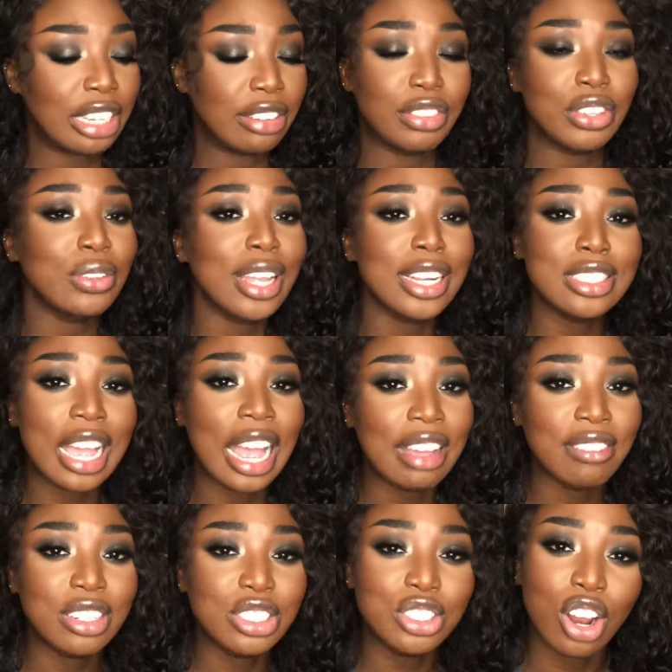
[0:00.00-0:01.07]
If you like to
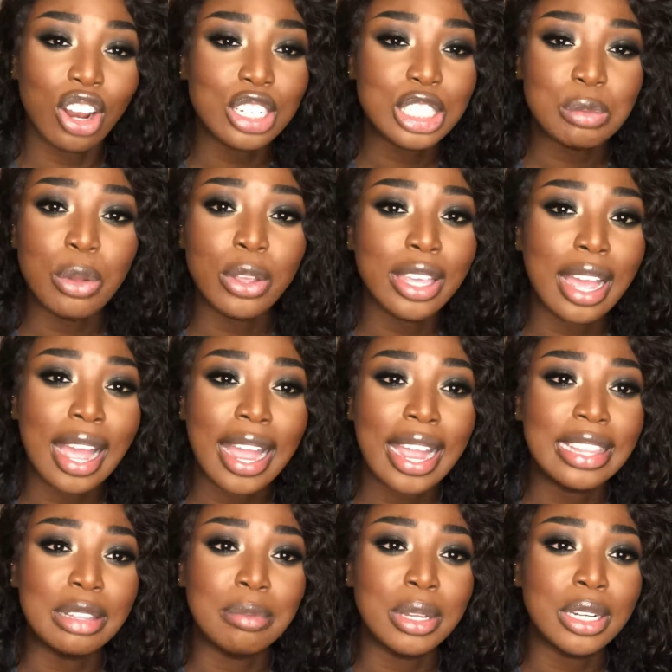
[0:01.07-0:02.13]
have a dark smoky eye
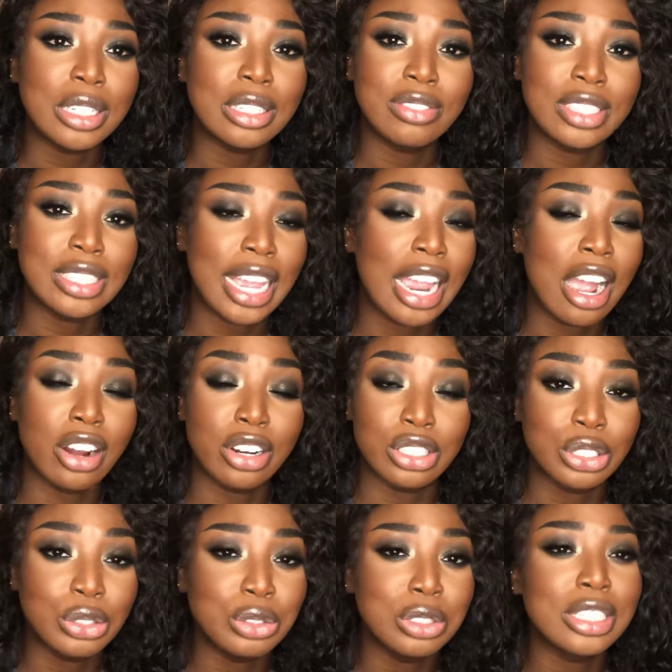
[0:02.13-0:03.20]
in the middle of the day on a
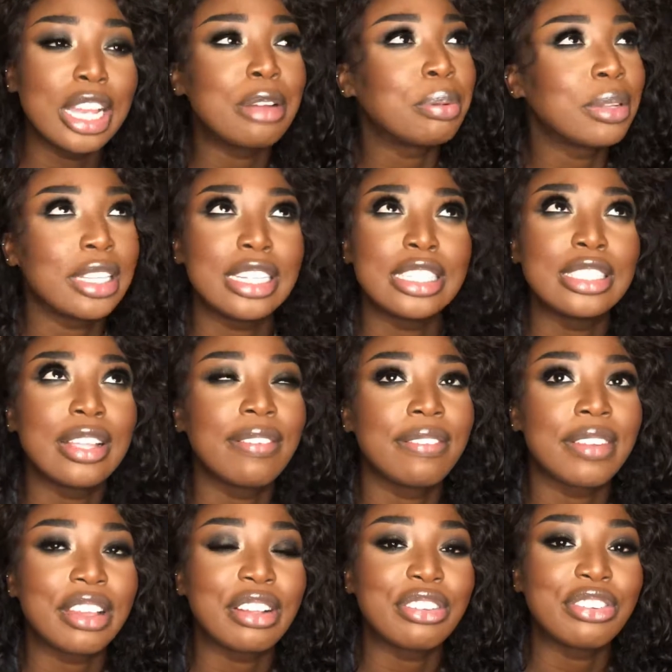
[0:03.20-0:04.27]
Tuesday, please
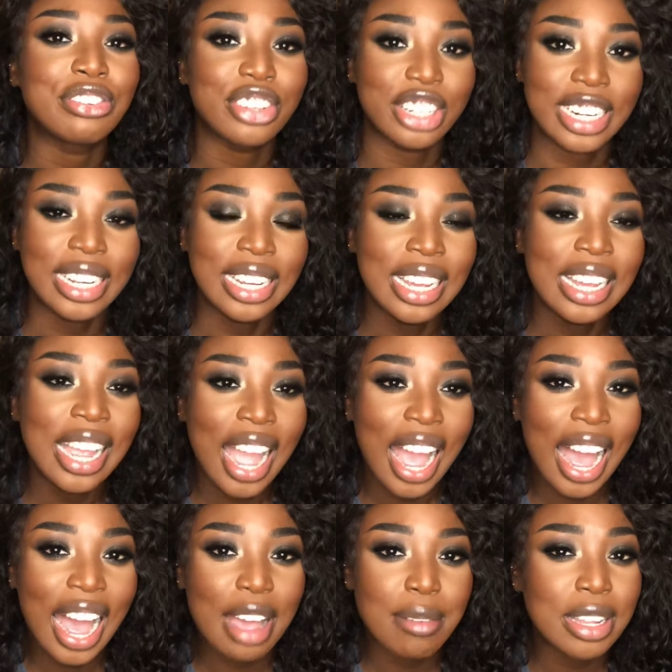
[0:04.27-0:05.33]
feel free.
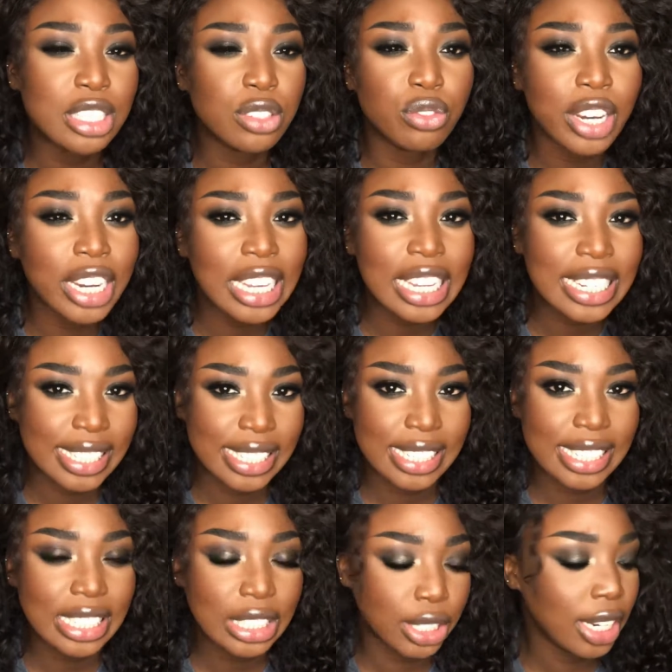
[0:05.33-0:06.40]
It's a very
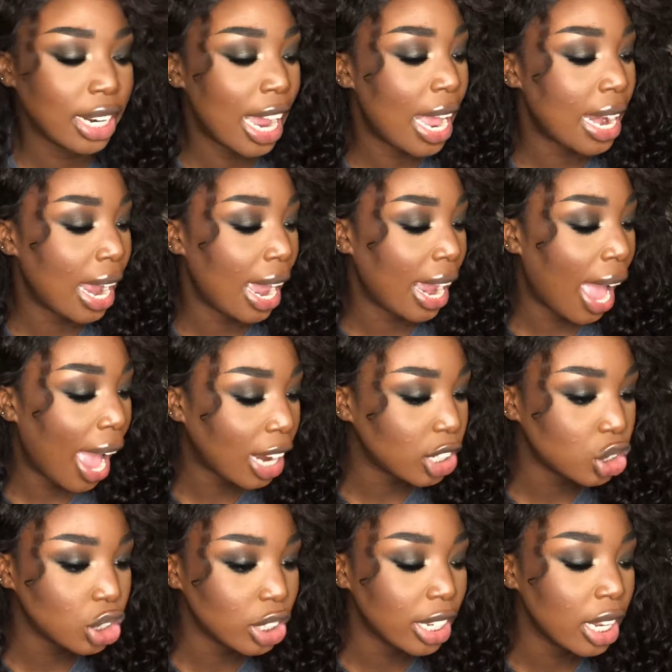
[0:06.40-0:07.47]
easy look, and I
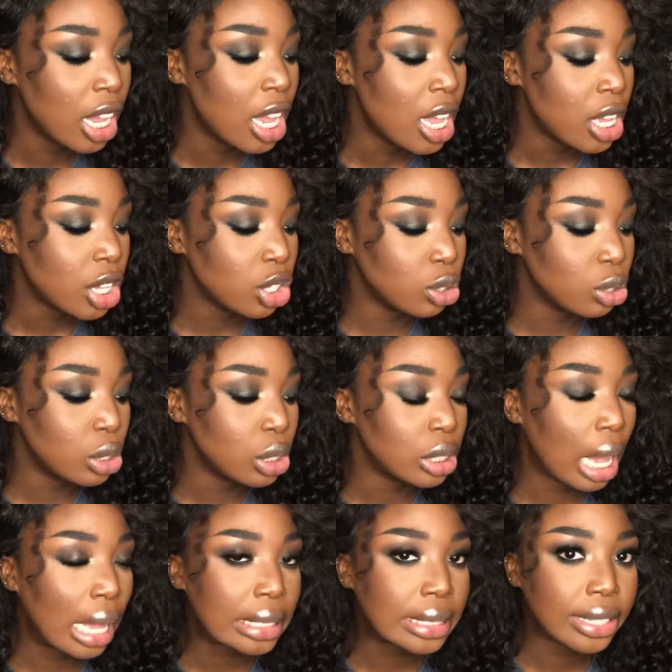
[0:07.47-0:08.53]
actually used
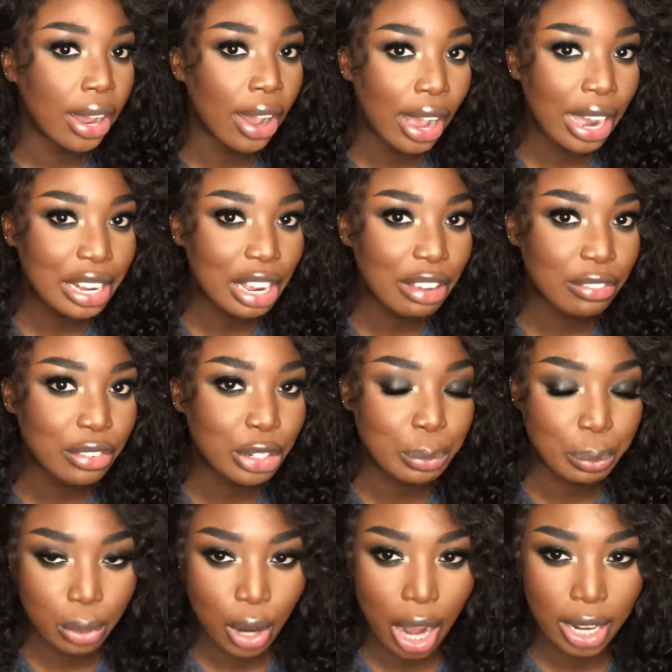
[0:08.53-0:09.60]
a ton of new
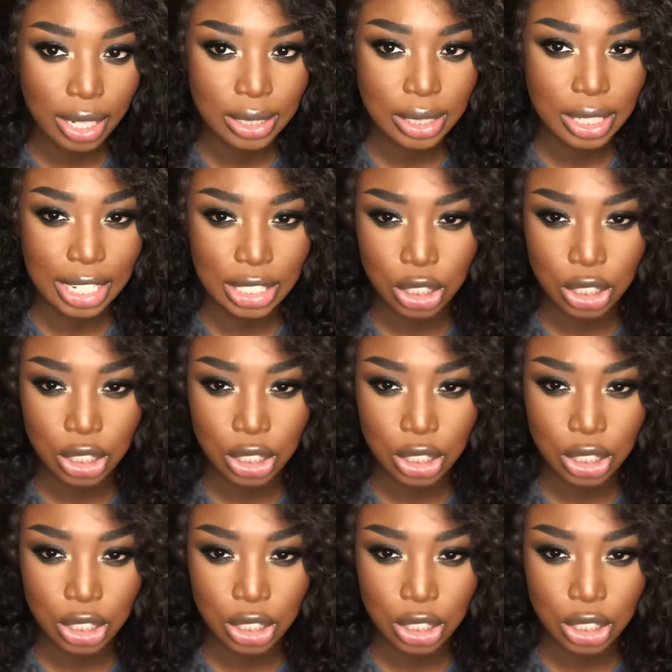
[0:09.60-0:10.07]
products today.